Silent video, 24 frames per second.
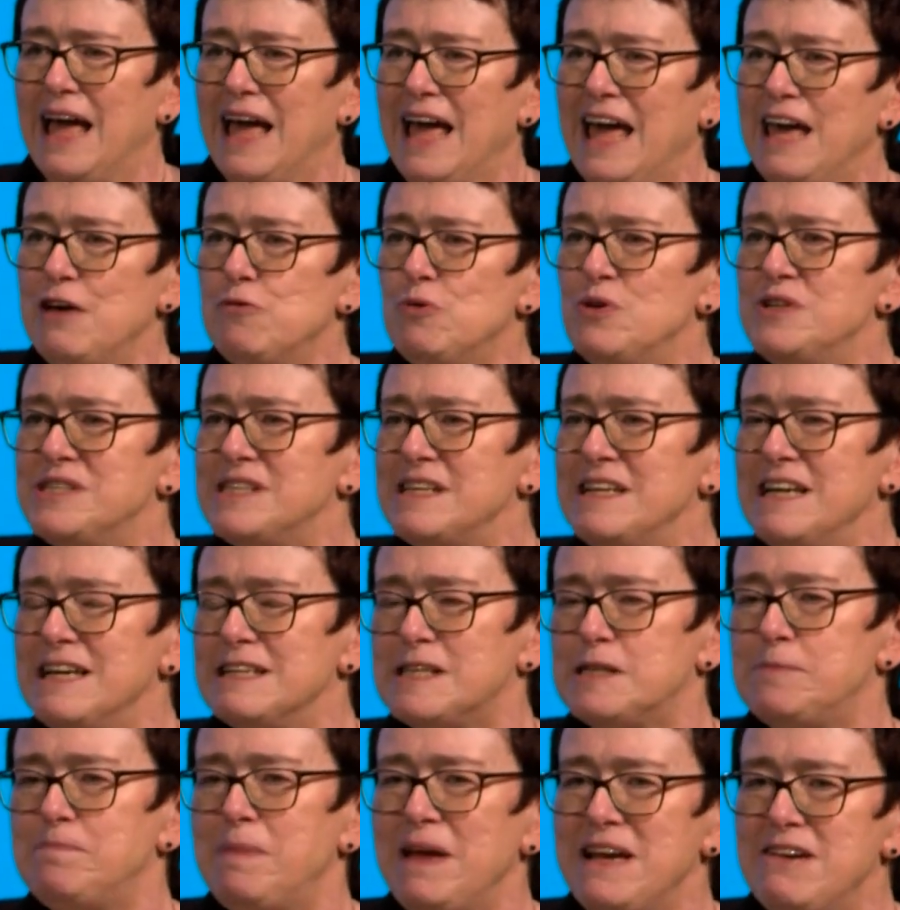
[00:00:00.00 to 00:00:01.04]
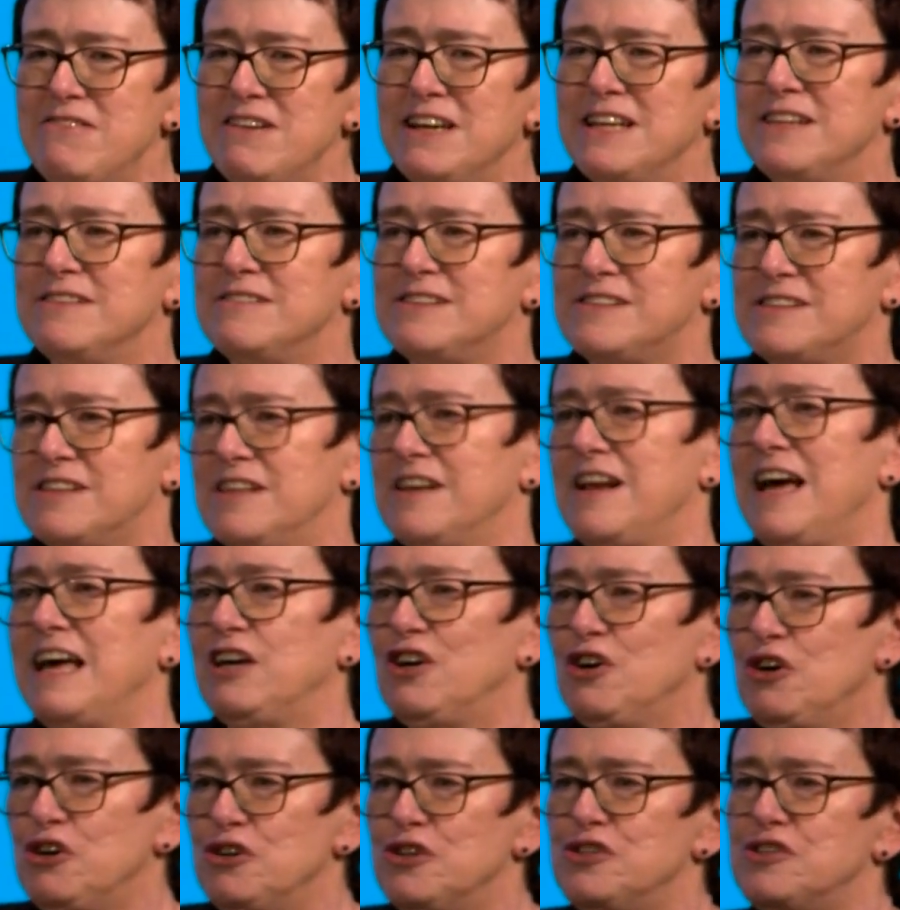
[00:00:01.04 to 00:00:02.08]
It was an experience that I
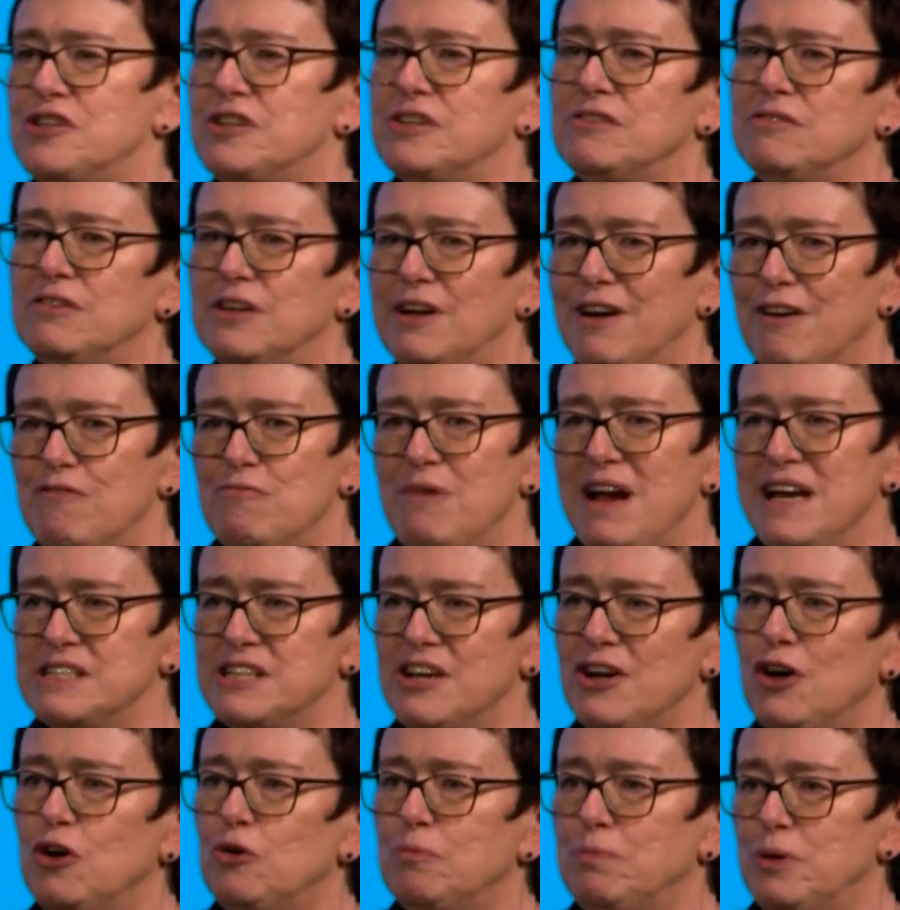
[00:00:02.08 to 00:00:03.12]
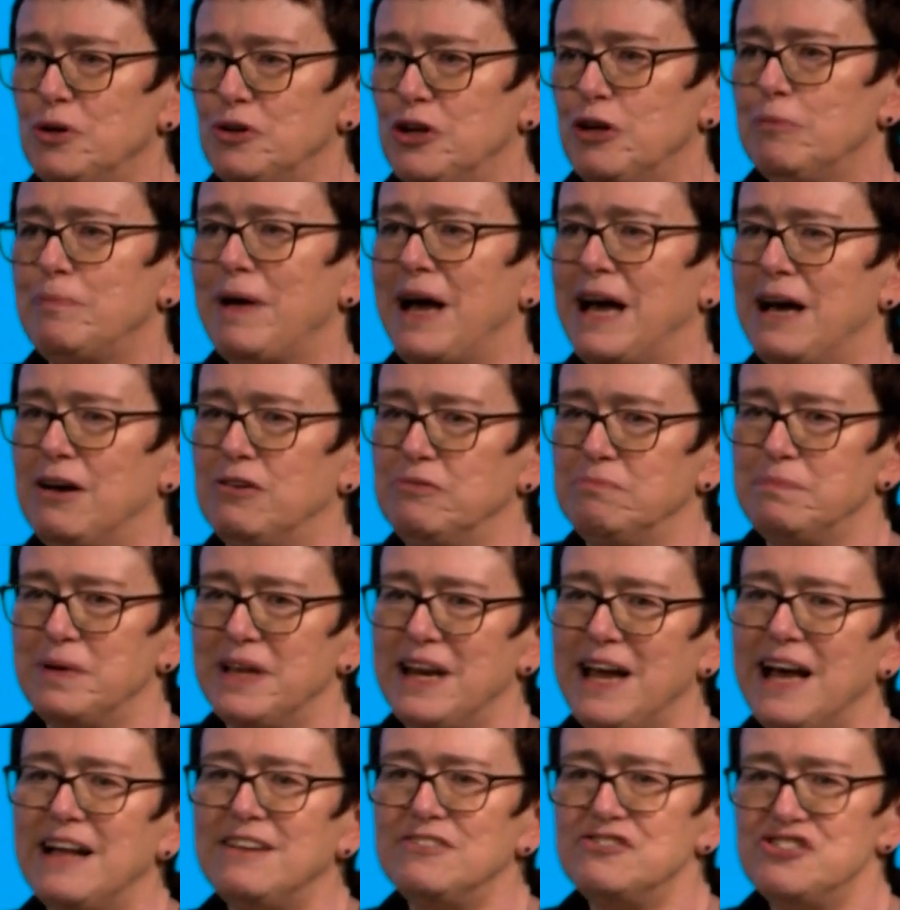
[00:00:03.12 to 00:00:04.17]
could write a whole book about,
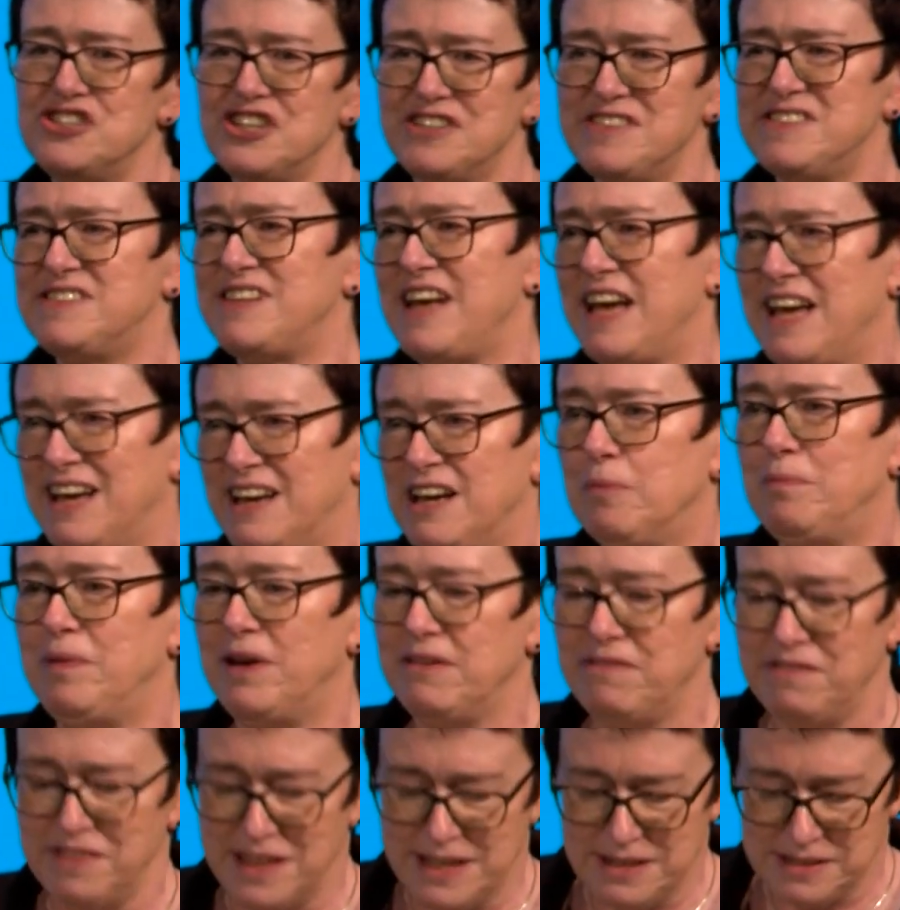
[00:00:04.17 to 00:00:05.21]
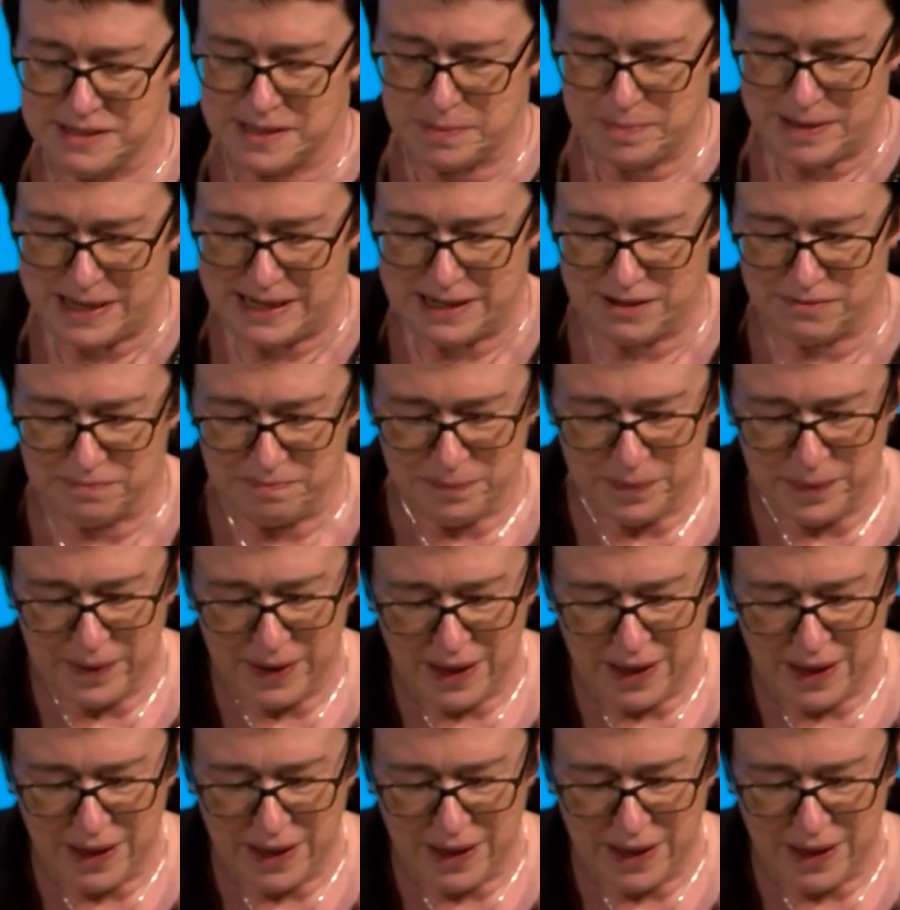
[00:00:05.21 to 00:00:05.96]
but I'll just say a couple of things about.